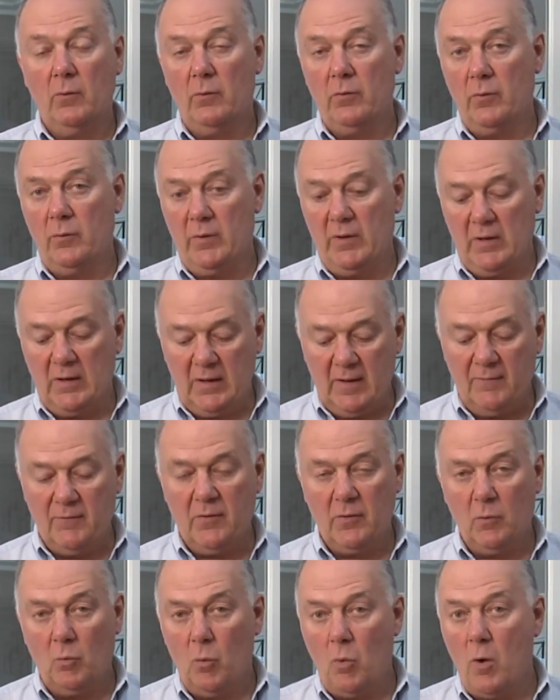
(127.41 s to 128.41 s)
we can give
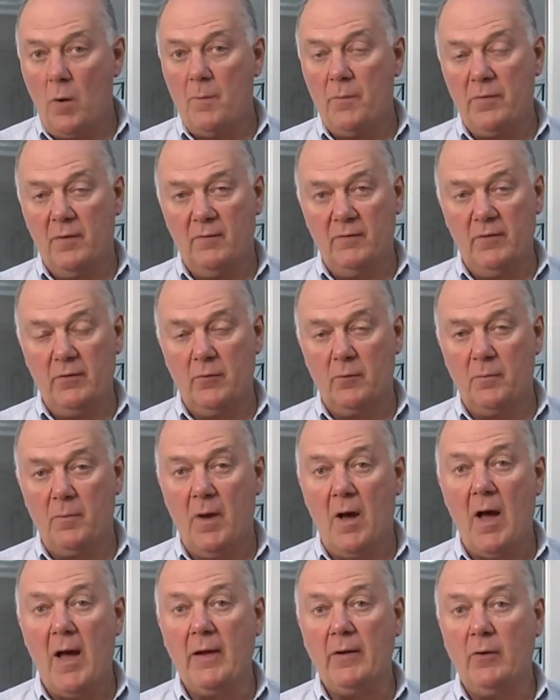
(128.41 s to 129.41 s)
you the warmth of either
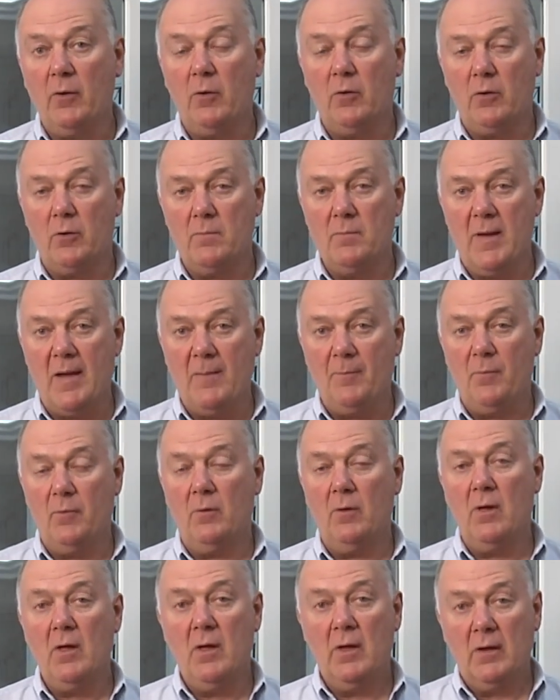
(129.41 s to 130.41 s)
pine, oak, or
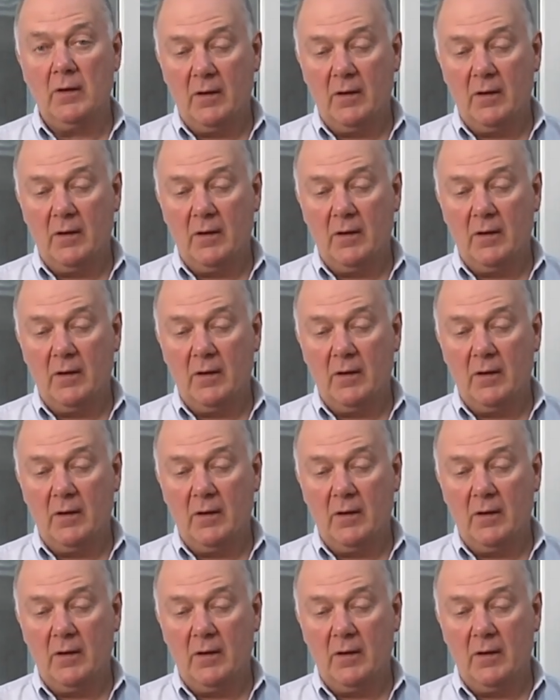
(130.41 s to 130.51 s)
maple,